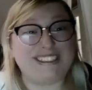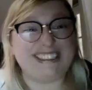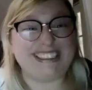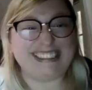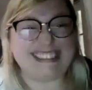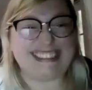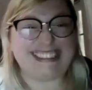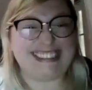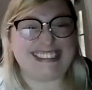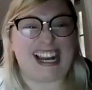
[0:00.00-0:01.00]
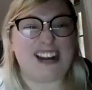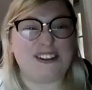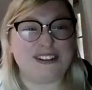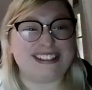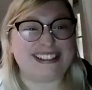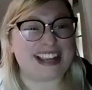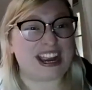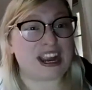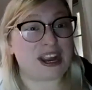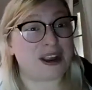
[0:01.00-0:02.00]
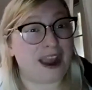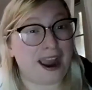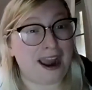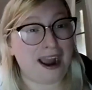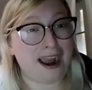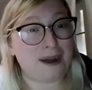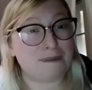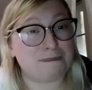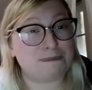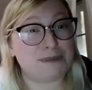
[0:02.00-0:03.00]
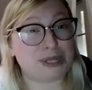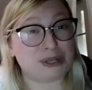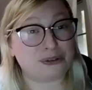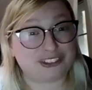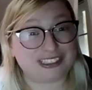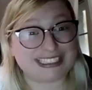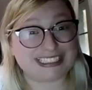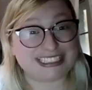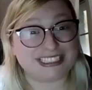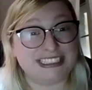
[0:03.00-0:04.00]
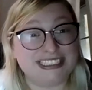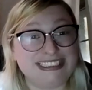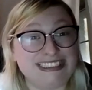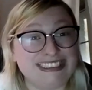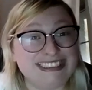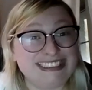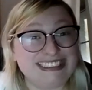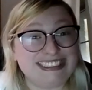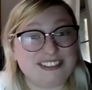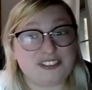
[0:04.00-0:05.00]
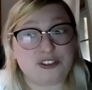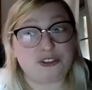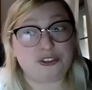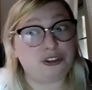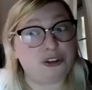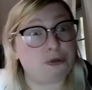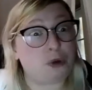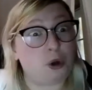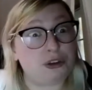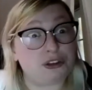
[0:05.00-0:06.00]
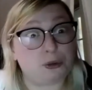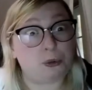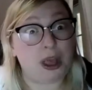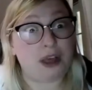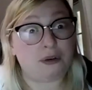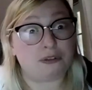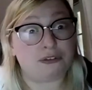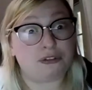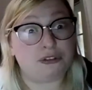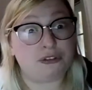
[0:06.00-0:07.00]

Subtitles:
Oh, I would say yeah. Usually, she rolled a 12.